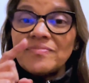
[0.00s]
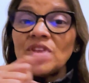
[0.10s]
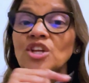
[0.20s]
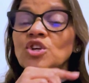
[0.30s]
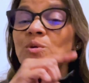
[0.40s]

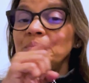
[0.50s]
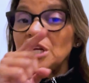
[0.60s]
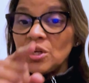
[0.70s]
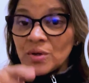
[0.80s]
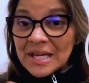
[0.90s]
It could be
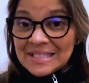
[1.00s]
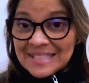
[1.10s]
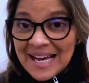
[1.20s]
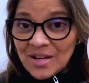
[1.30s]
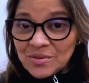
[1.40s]
looking
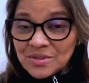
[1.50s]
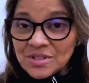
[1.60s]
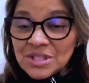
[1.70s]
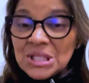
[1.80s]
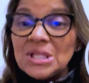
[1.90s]
down,
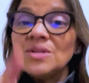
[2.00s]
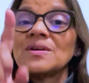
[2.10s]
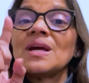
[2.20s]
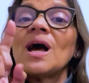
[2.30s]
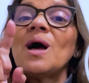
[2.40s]

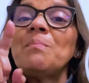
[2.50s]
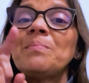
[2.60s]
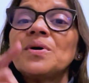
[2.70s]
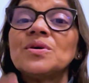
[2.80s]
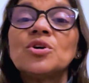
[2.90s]
looking up,
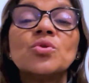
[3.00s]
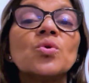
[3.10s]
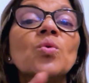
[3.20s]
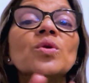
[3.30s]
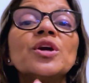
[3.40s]

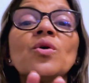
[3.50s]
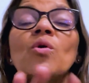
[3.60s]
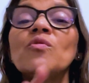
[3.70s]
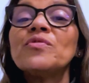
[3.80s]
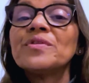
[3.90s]
rolling
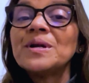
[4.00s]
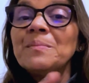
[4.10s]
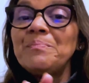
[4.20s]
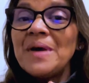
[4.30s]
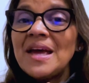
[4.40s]
over
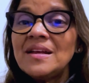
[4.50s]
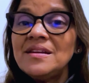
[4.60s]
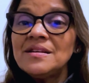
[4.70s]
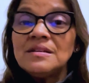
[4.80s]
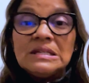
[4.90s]
in bed,
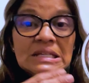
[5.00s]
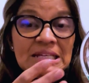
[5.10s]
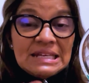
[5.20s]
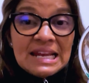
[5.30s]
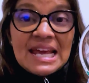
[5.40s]

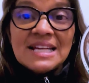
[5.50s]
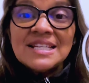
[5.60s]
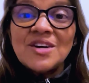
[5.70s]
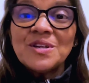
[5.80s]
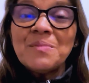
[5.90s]
laying
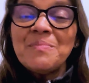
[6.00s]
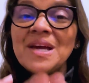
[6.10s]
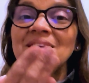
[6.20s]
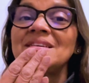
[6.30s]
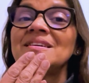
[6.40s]
down in
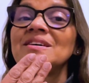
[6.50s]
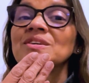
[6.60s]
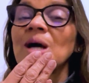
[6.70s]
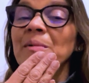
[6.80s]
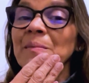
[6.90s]
bed,
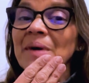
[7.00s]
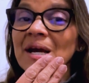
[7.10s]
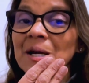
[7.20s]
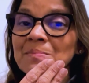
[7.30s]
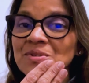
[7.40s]
coming back
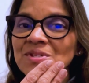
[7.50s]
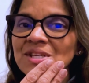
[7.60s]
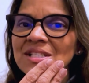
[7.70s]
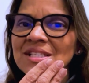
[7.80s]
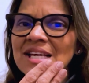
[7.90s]
up to
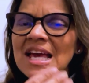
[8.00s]
sit.